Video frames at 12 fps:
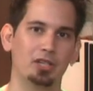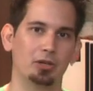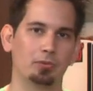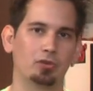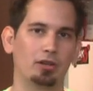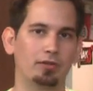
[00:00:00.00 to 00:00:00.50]

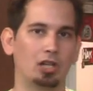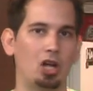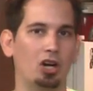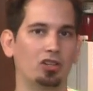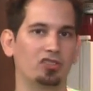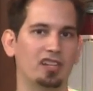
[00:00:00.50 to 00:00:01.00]
server
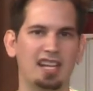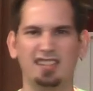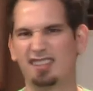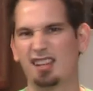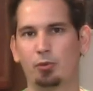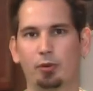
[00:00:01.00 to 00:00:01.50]
logs, and then
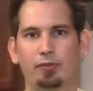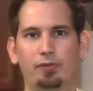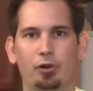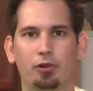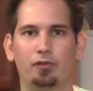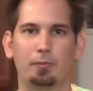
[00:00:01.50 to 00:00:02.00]
send the
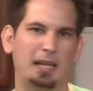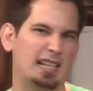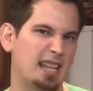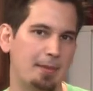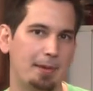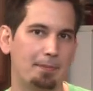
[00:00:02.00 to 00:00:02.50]
refer from like
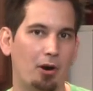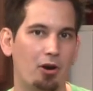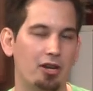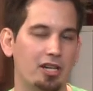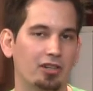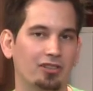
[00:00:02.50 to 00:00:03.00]
Lemon
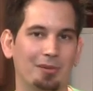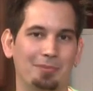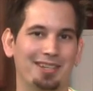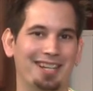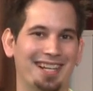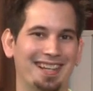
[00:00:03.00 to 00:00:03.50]
Party or
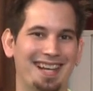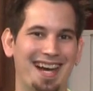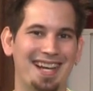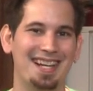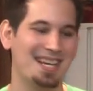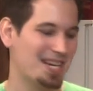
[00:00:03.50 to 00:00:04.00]
something like that,
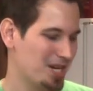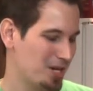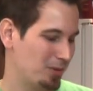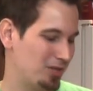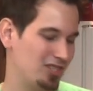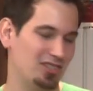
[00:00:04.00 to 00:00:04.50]

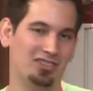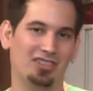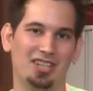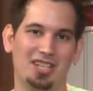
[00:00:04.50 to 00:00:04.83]
which is